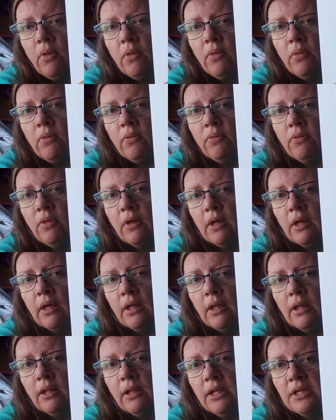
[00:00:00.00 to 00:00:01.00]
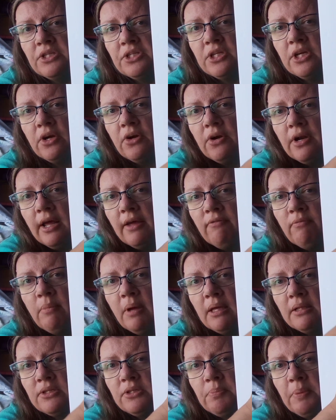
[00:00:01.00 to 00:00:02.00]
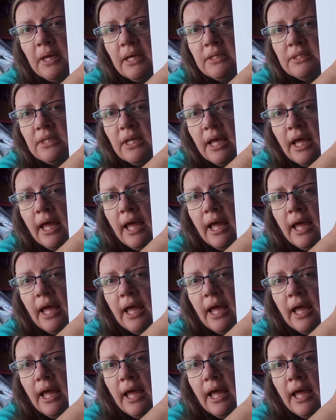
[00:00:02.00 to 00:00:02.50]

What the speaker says: the list here and I've made space,